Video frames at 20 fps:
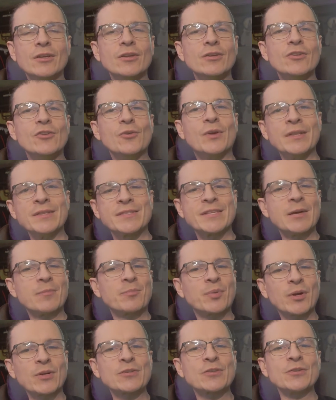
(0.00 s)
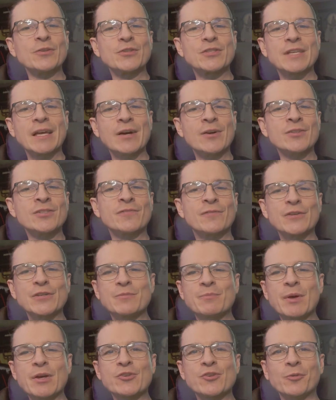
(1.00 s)
You can set personal sounds for
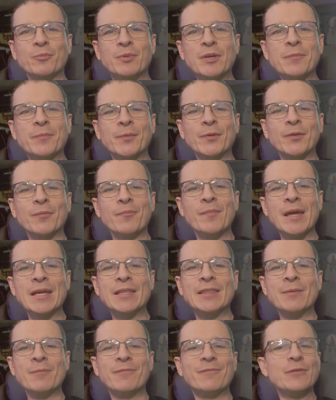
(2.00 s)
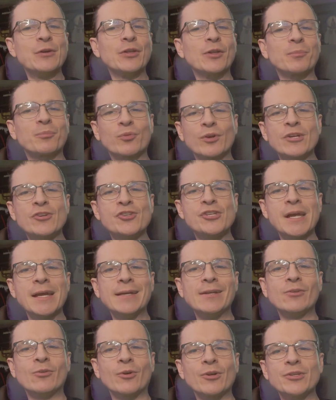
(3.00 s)
special people to make them feel
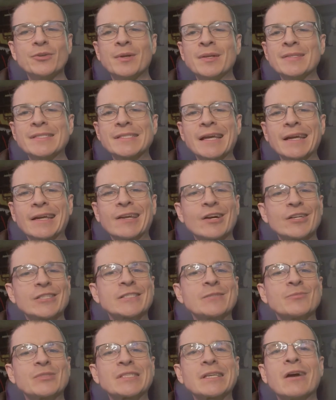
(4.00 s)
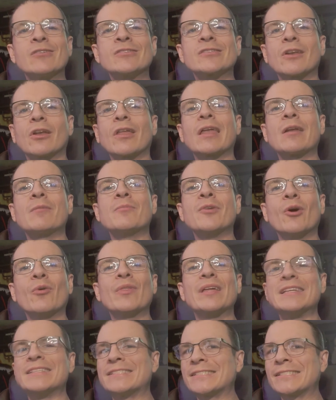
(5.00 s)
appreciated, or you can set custom sounds to let them know
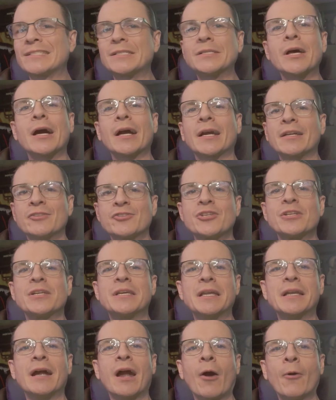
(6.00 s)
they suck and should get out.